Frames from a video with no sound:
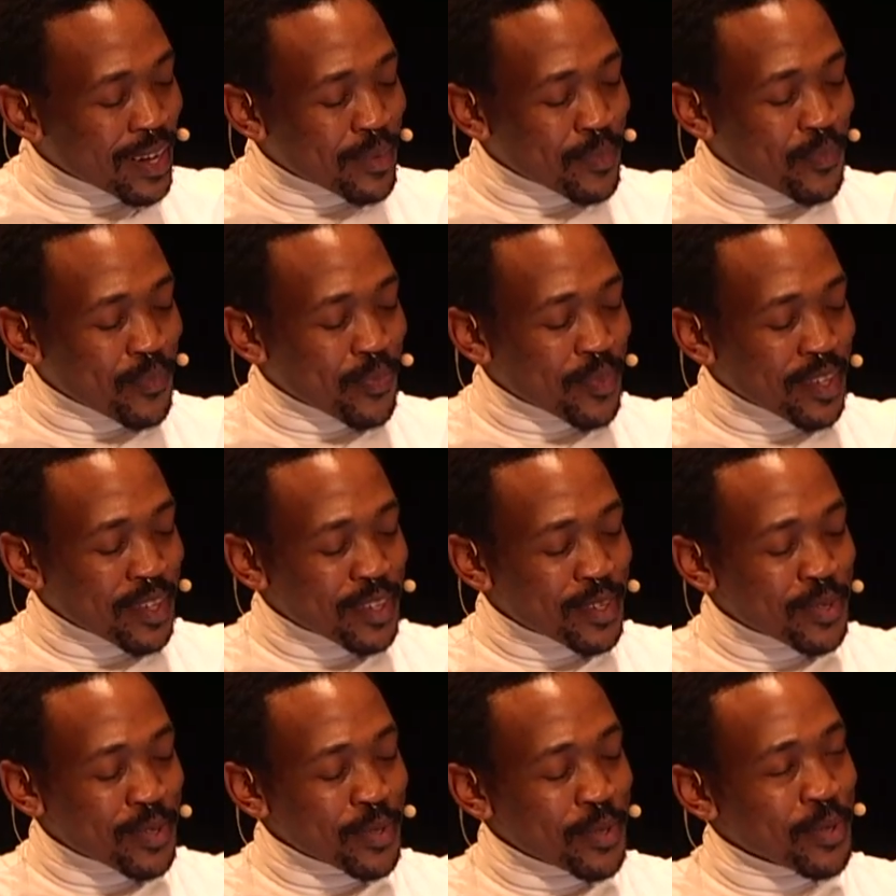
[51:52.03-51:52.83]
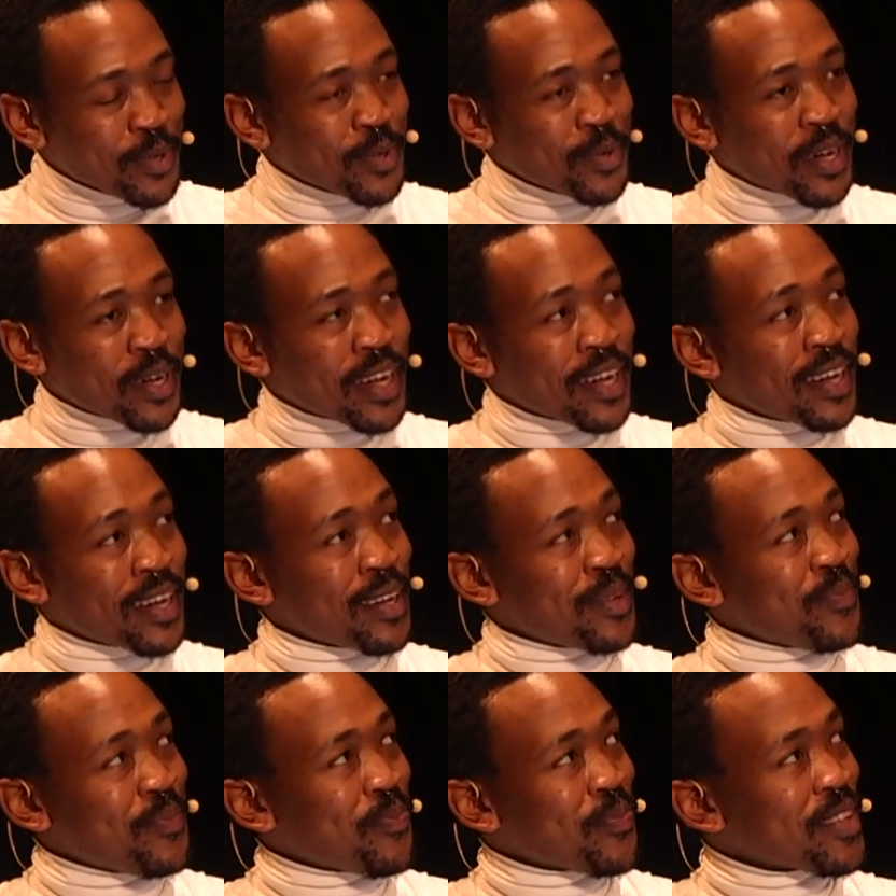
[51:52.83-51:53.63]

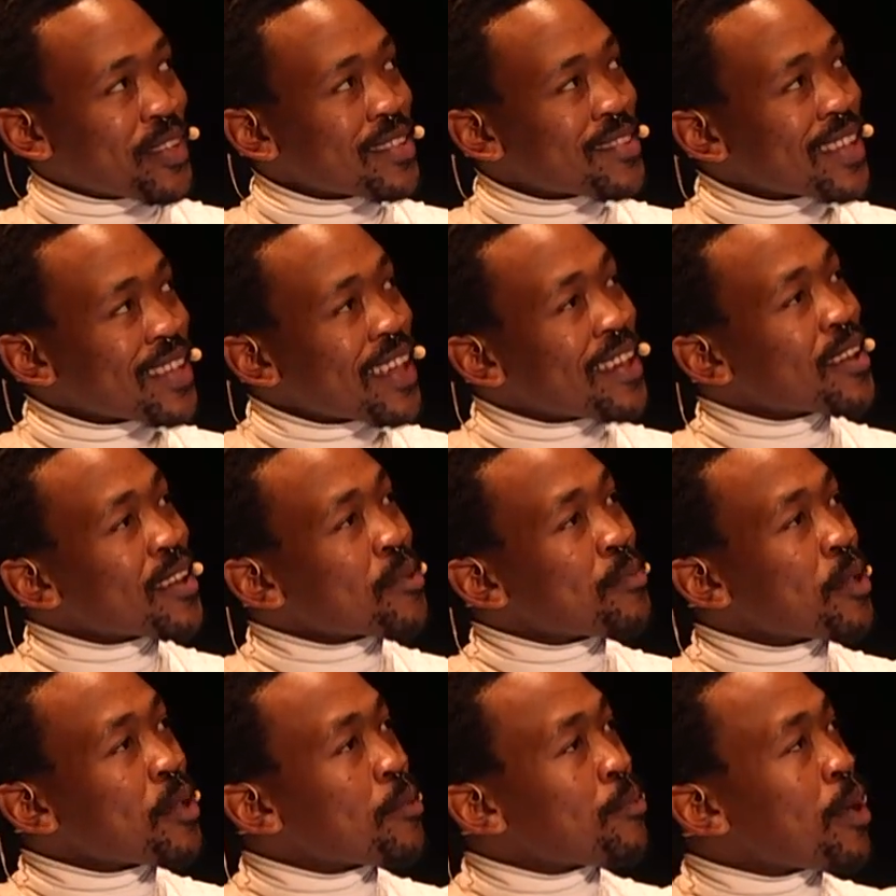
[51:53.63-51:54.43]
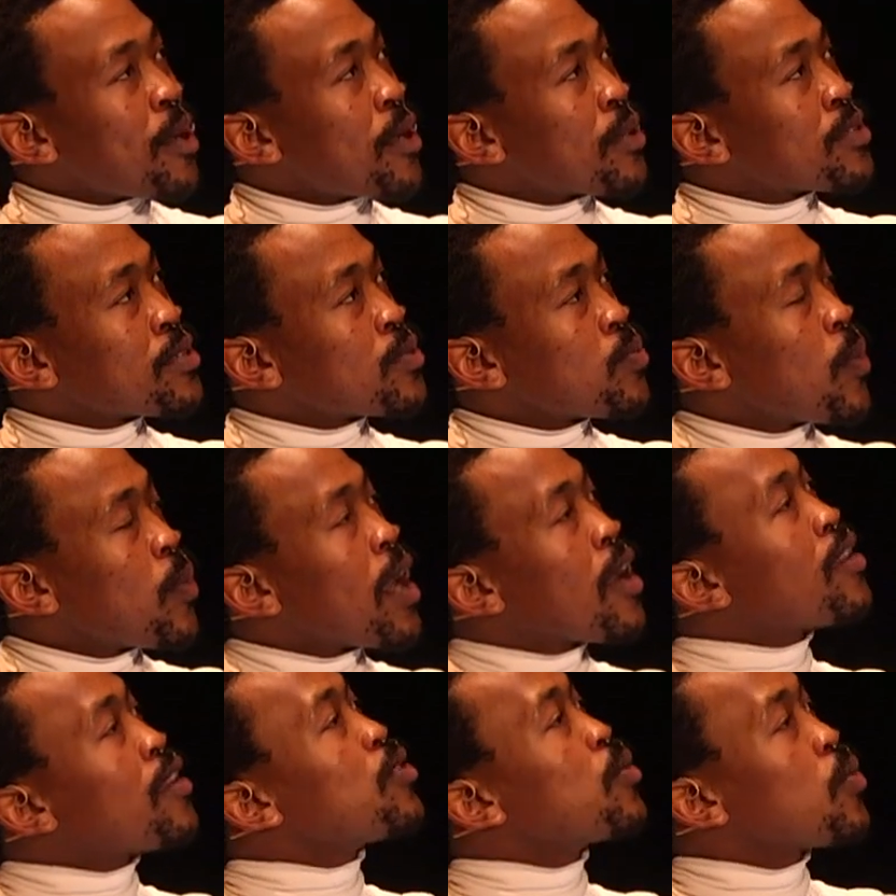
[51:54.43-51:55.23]
to say a little bit about
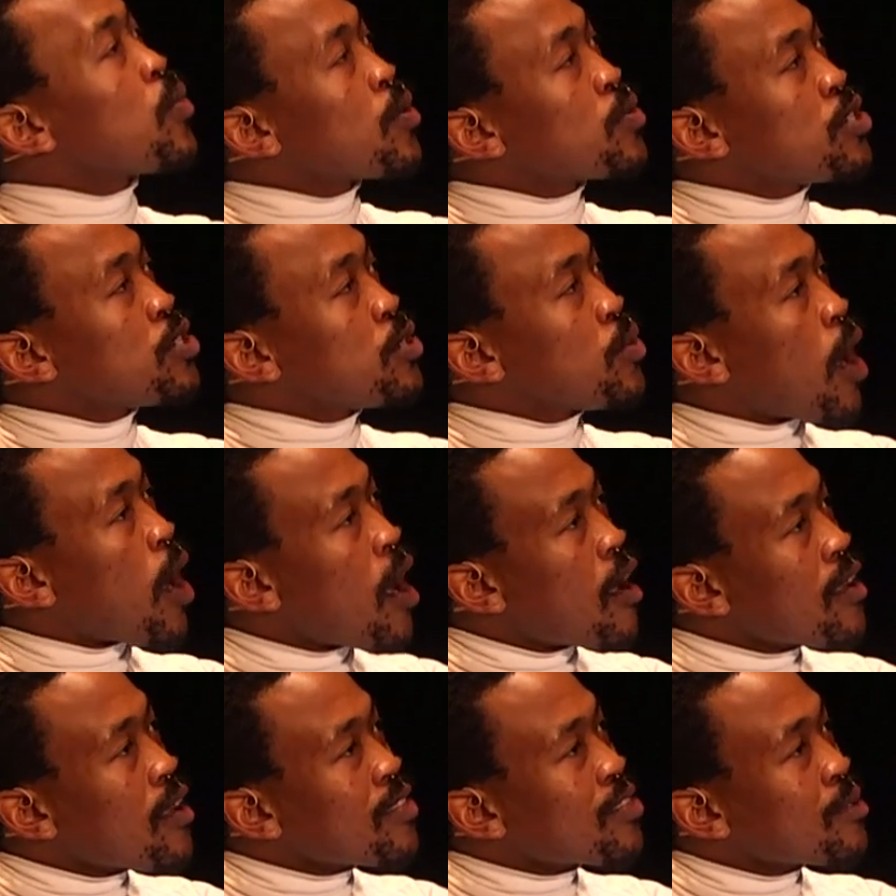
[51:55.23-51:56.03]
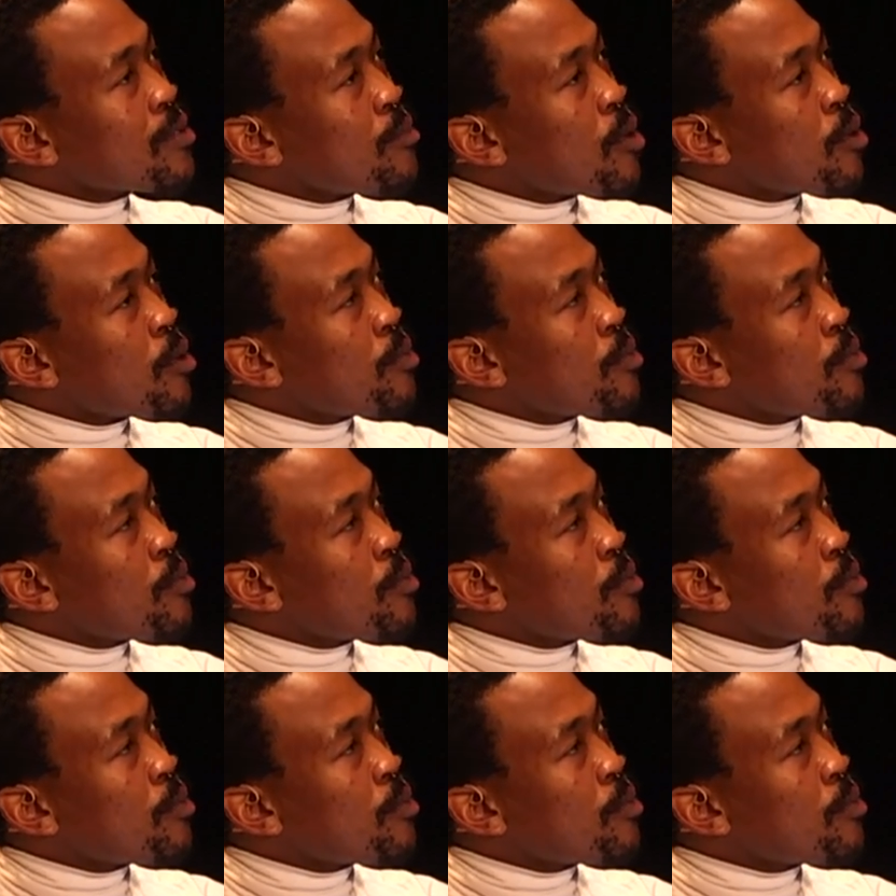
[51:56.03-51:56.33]
where in the world you are at the